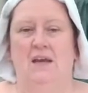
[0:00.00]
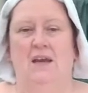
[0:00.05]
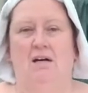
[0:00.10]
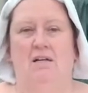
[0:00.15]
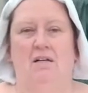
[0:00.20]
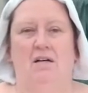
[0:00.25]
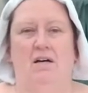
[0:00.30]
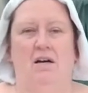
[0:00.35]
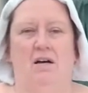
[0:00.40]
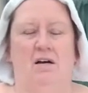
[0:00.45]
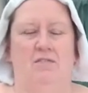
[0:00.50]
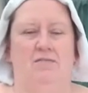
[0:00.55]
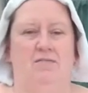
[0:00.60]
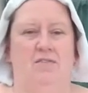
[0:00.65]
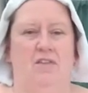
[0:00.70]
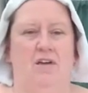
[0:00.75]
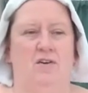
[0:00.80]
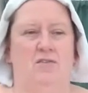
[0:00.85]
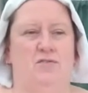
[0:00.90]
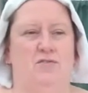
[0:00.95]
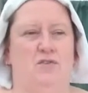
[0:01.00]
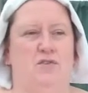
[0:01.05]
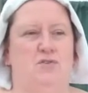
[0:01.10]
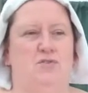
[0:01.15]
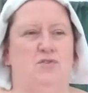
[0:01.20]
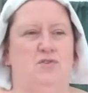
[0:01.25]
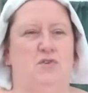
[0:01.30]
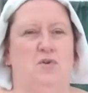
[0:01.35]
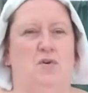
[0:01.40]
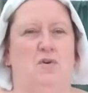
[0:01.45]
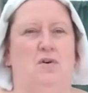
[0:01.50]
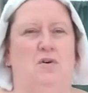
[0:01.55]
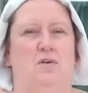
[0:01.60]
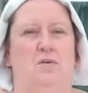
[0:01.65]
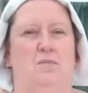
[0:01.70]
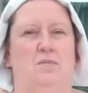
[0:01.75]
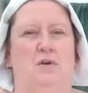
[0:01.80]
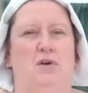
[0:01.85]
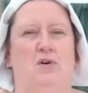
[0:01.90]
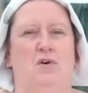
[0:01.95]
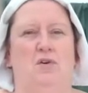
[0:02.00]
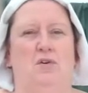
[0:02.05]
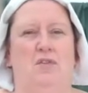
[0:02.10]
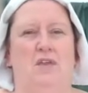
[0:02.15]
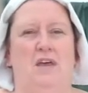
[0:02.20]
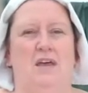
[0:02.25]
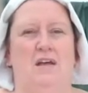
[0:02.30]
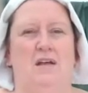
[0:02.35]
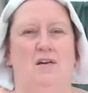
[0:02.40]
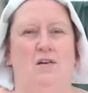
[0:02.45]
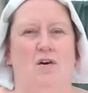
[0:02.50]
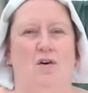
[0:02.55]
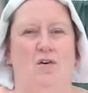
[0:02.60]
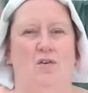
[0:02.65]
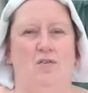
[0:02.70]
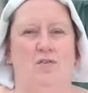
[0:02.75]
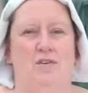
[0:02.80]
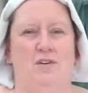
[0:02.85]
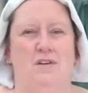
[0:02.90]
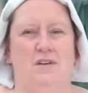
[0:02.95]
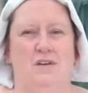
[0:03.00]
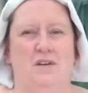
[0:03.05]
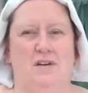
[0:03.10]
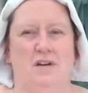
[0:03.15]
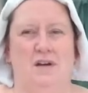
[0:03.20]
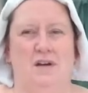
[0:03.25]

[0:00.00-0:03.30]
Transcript: Now for those of you who saw me cook the eel on